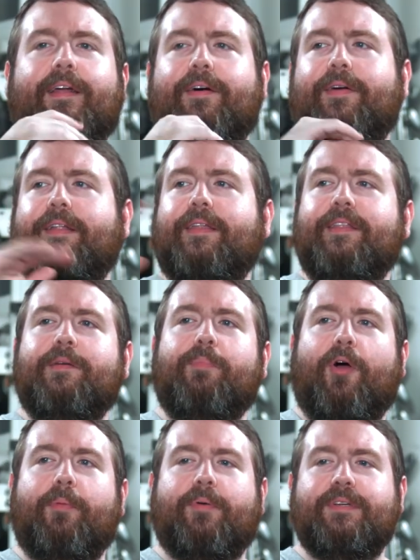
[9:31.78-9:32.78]
know in, in the
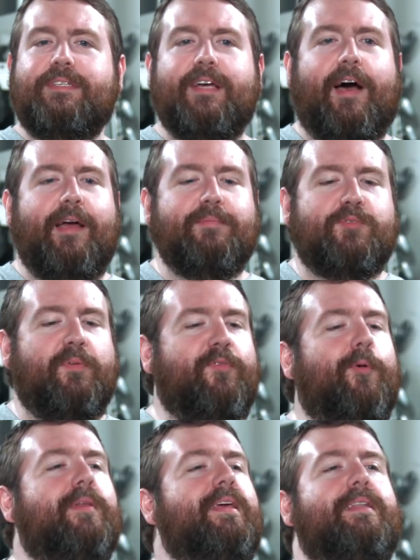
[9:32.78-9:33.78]
barbarous times
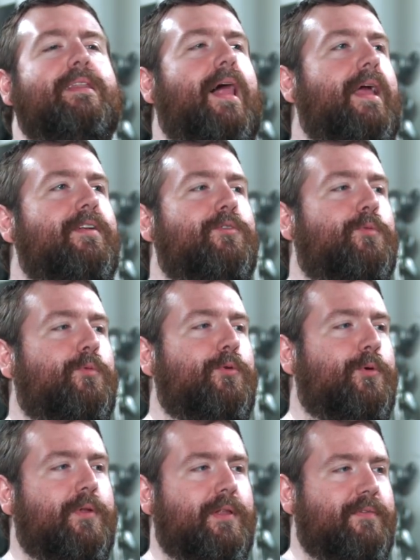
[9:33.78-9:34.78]
before the enlightened
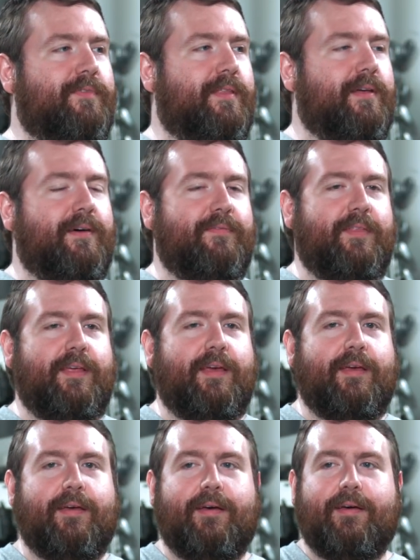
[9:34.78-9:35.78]
rule of of
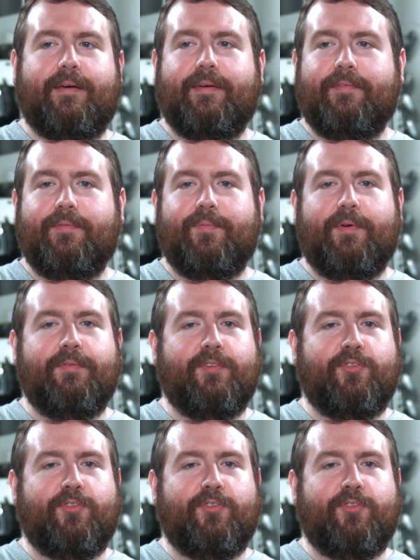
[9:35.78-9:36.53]
the, uh, of the of the